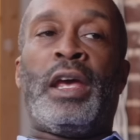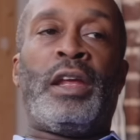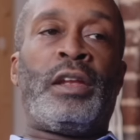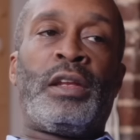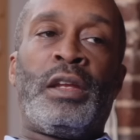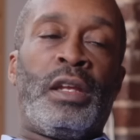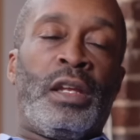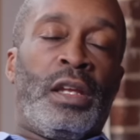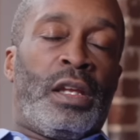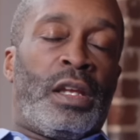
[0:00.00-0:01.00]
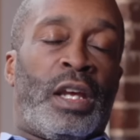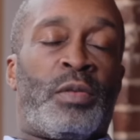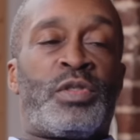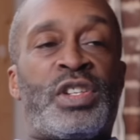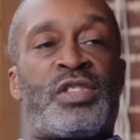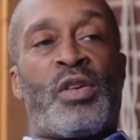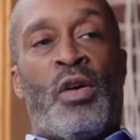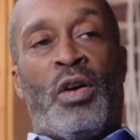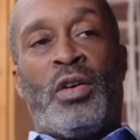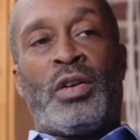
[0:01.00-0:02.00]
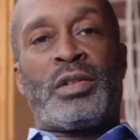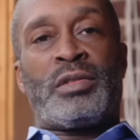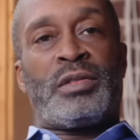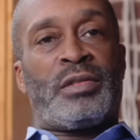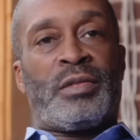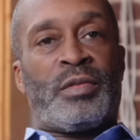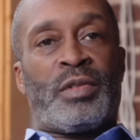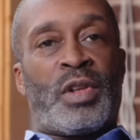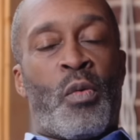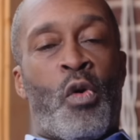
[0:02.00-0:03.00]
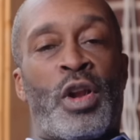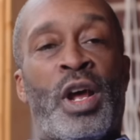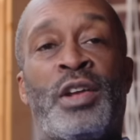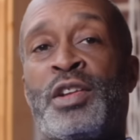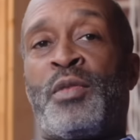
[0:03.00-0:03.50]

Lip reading: And it was just all water under the bridge.